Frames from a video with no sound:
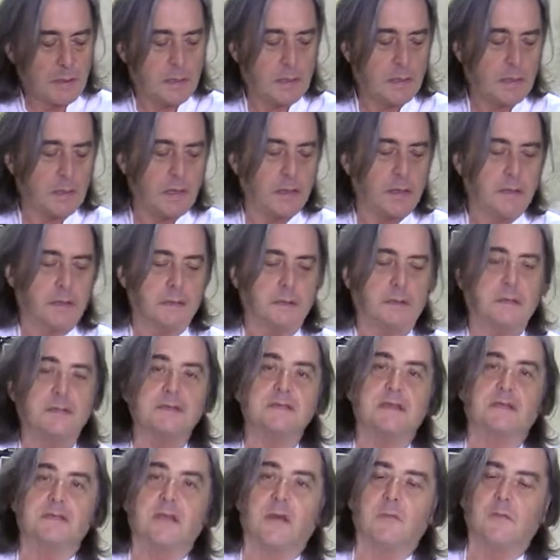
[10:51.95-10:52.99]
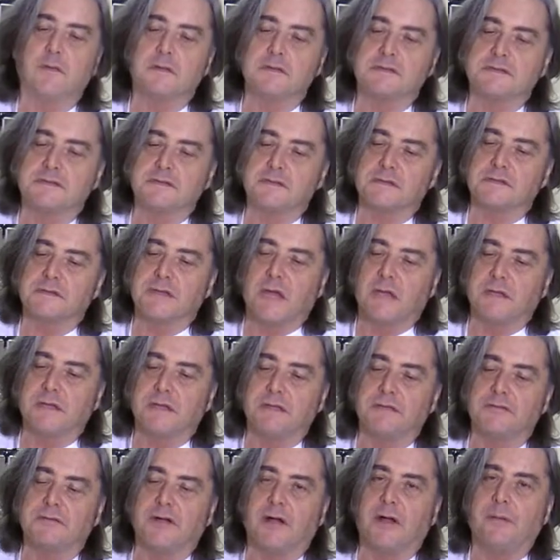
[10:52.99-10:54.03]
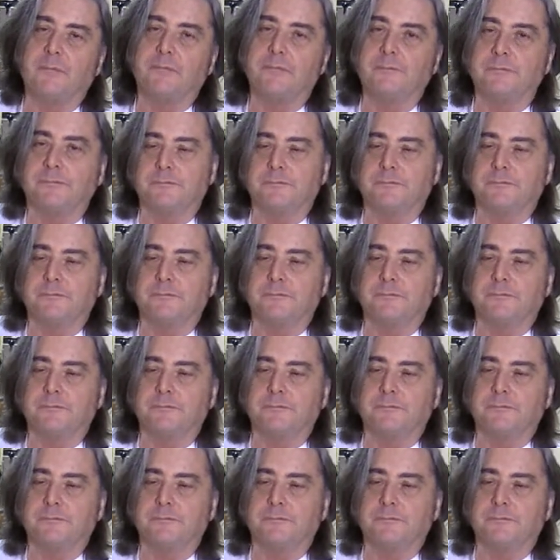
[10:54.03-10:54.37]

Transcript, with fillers: And it's a double-sided drum.